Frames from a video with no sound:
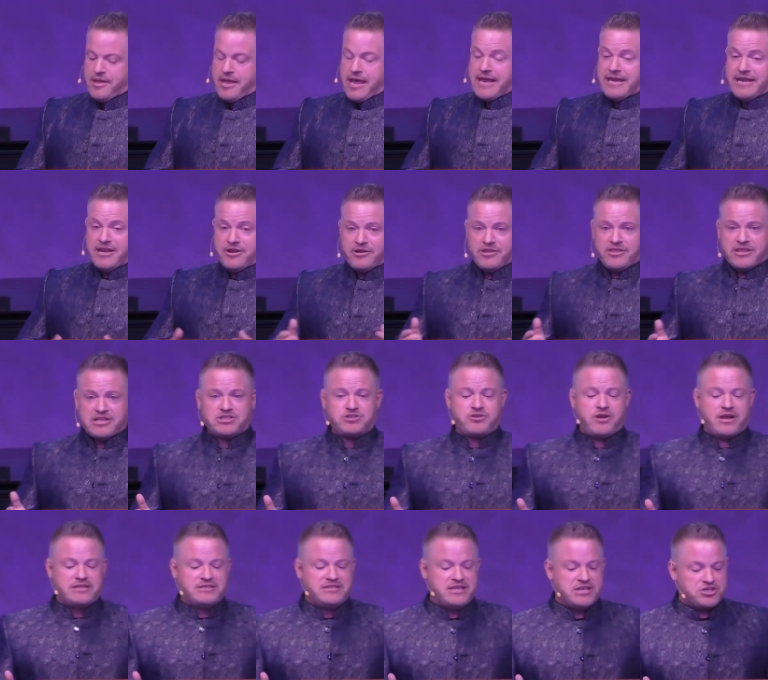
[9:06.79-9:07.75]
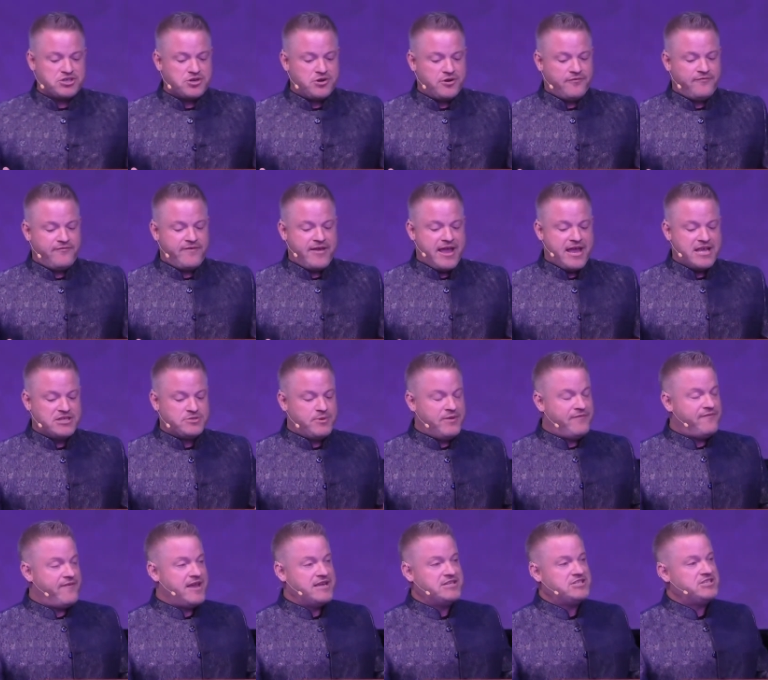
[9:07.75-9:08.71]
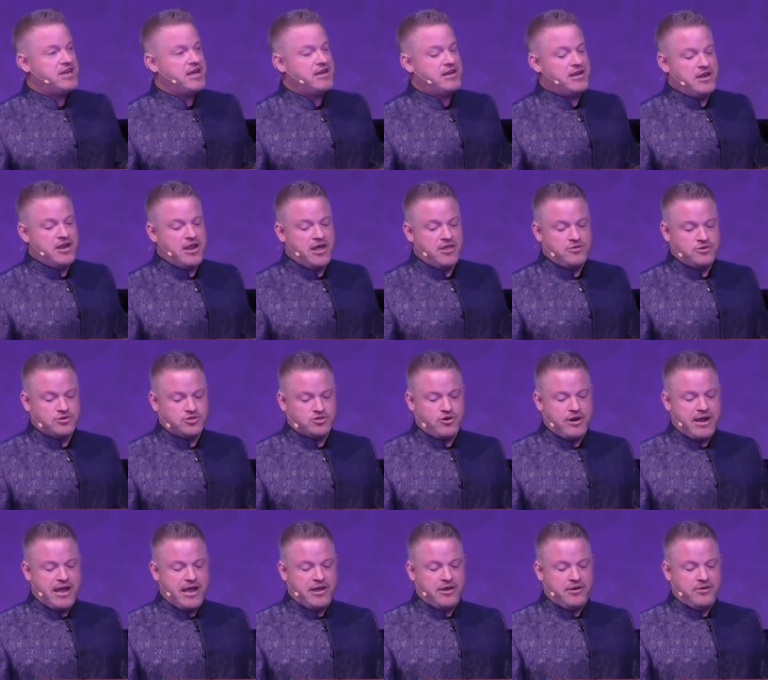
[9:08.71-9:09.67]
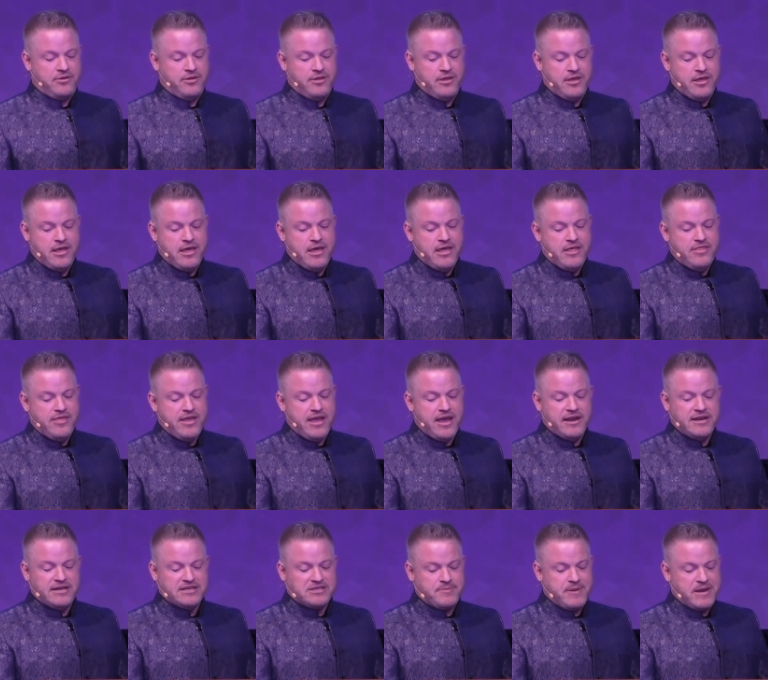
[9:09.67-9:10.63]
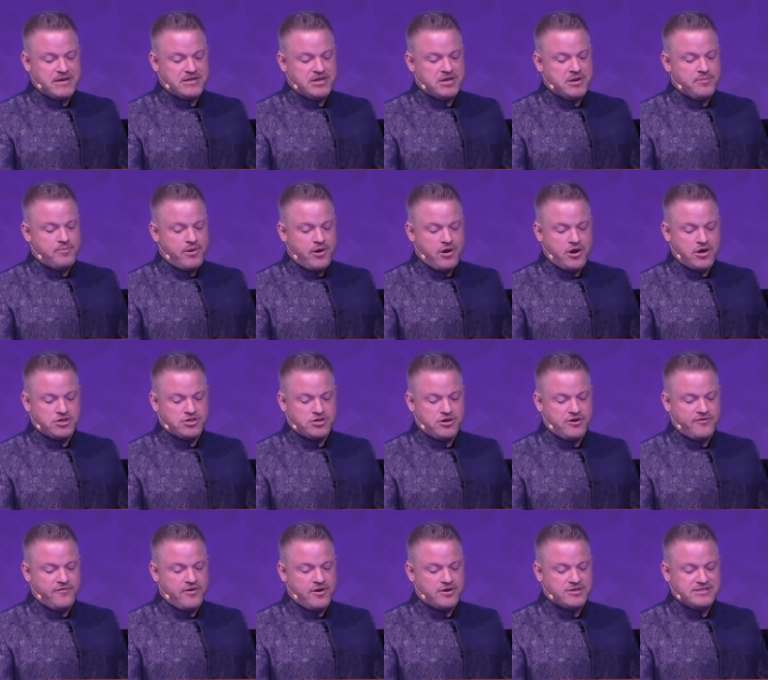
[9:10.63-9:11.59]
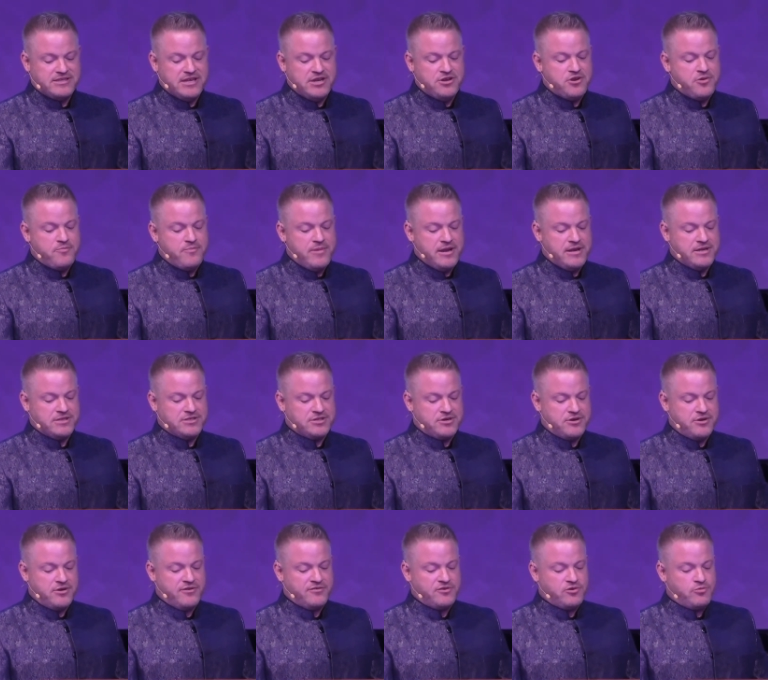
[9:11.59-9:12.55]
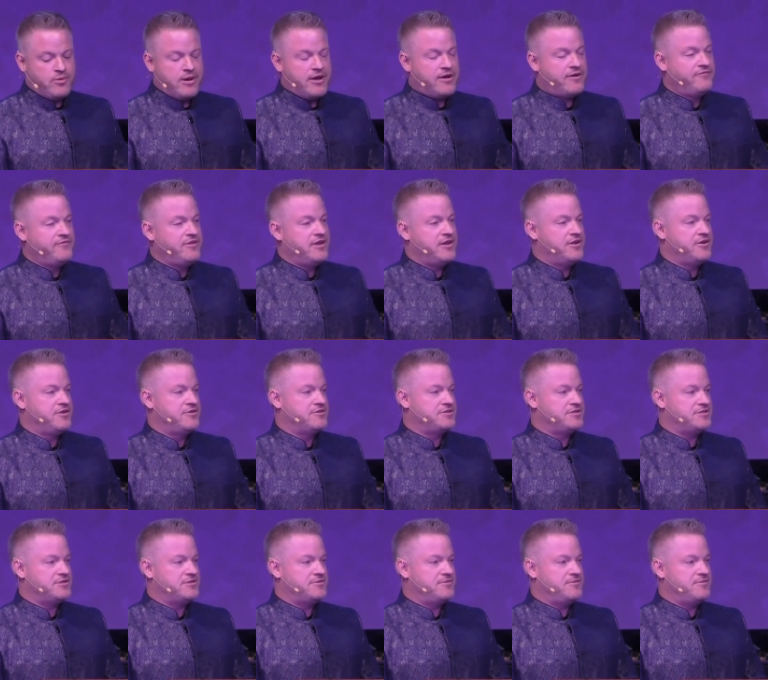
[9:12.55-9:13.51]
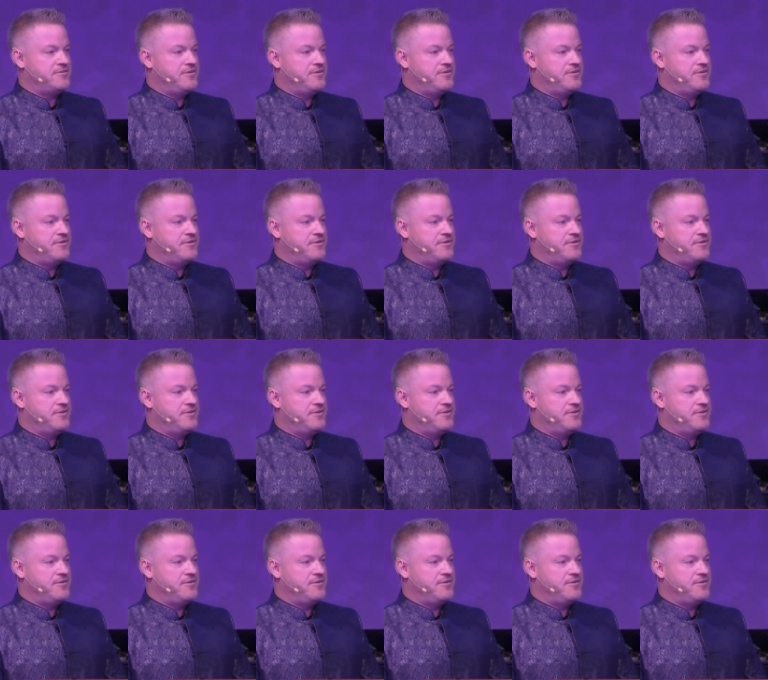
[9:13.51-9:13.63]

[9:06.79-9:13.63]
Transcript: And during this transitional phase, we faced yet another trial the unexpected departure of our senior minister of 12 years.